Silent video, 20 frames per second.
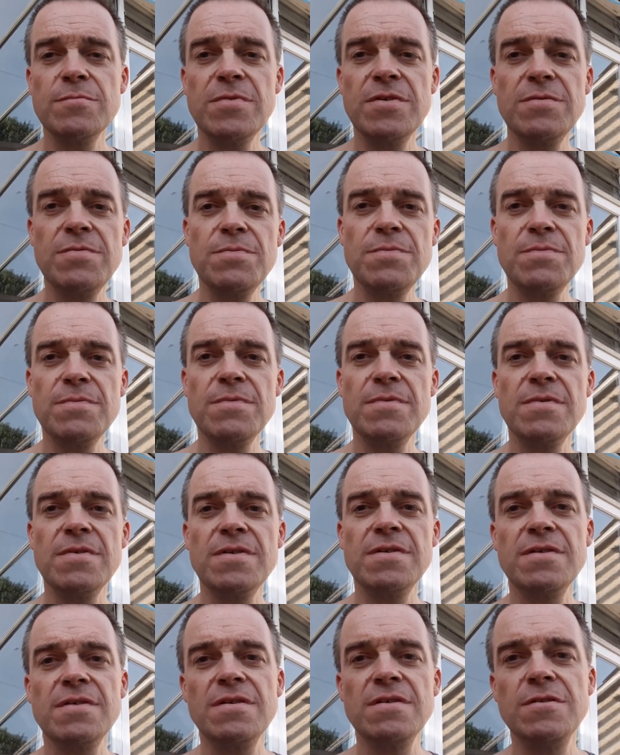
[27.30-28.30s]
with
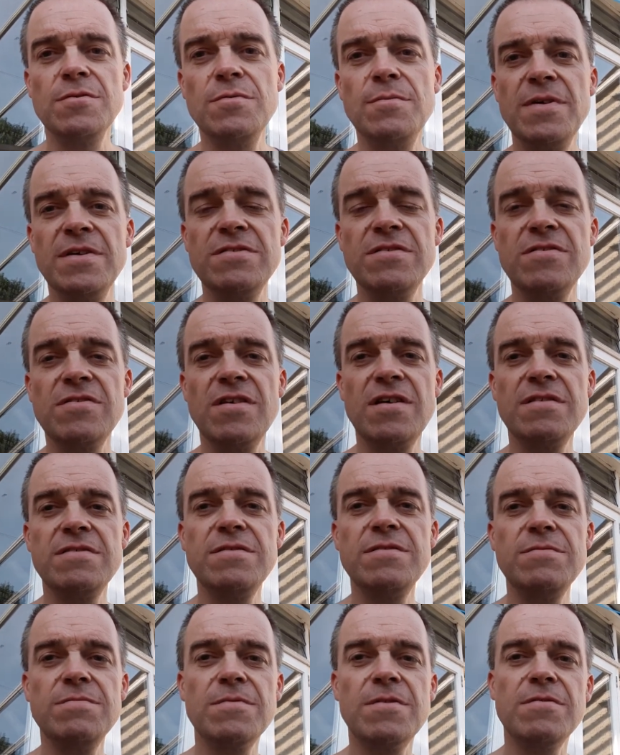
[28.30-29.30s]
a little message
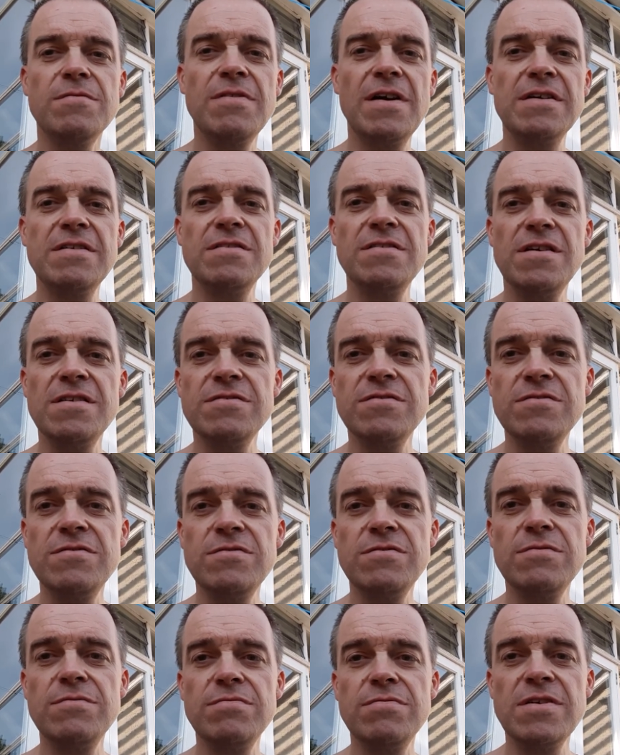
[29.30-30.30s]
saying,
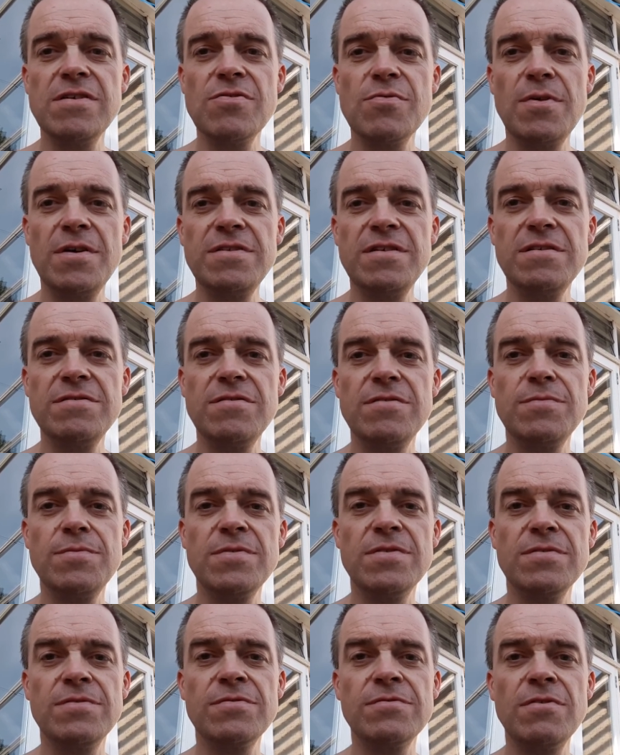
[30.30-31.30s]
congratulations, you've reached 100
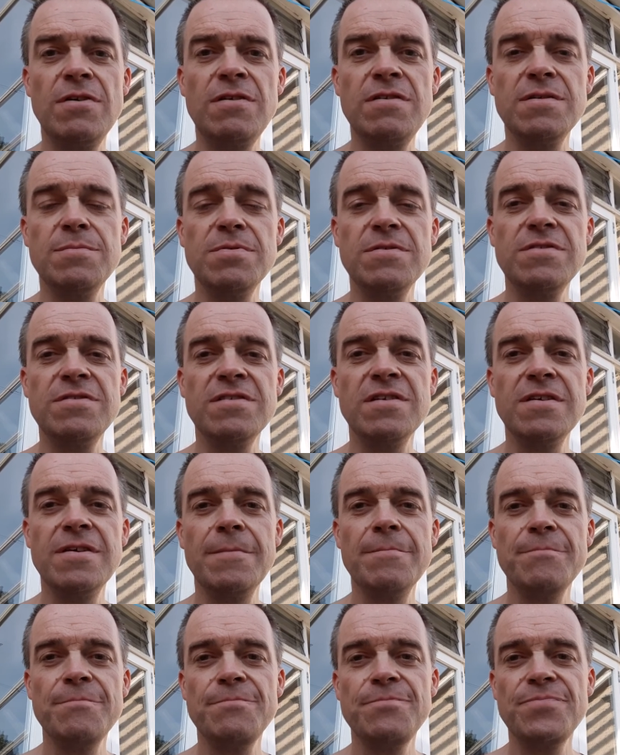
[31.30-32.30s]
subscribers.
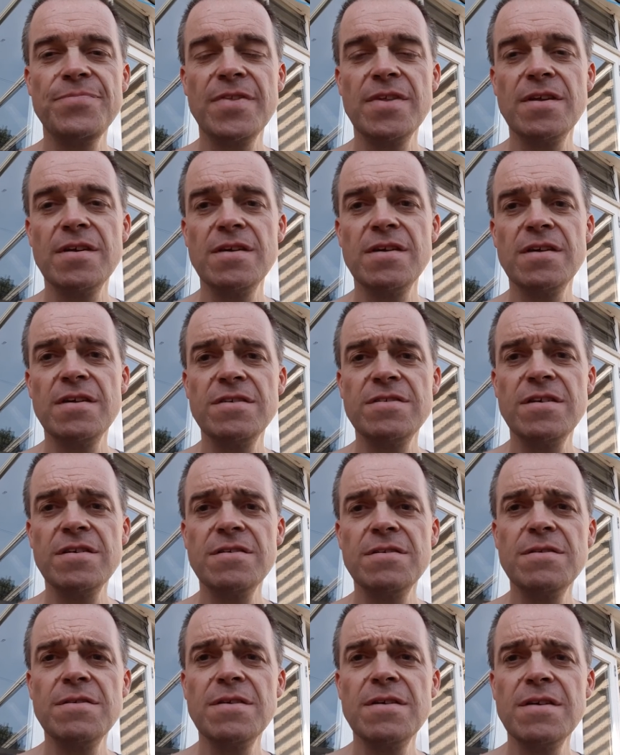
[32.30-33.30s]

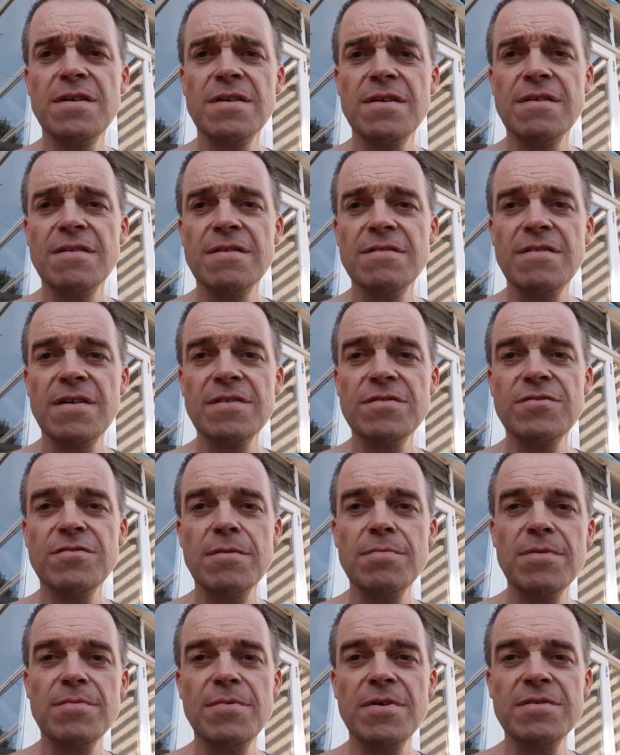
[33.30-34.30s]
So, thanks
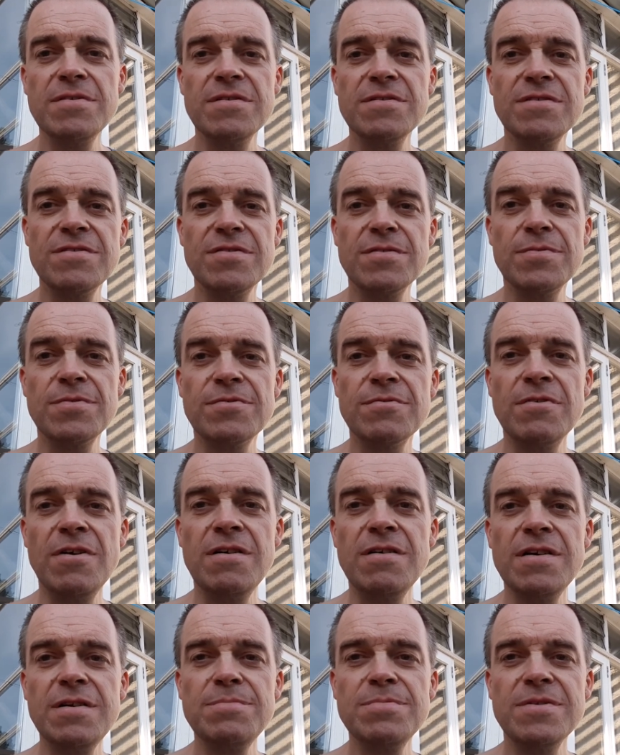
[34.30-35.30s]
to everyone that's
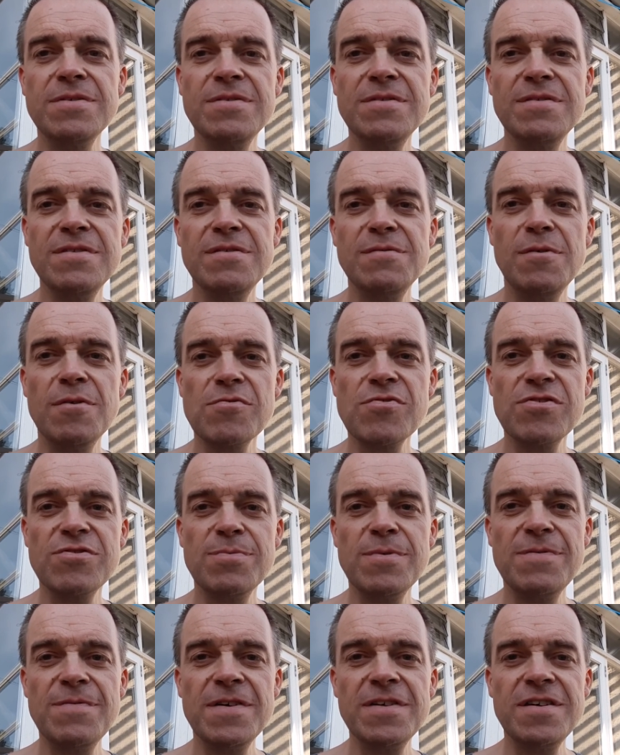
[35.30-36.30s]
subscribed and
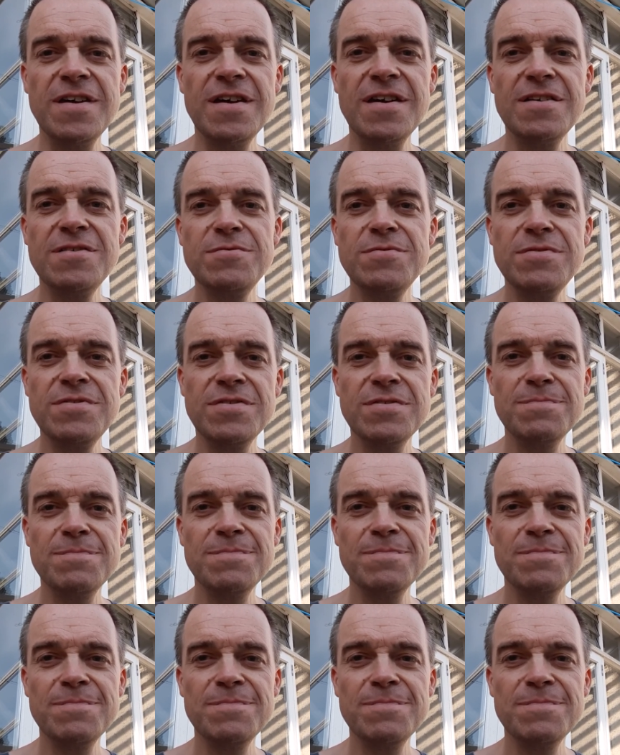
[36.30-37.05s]
watches me videos.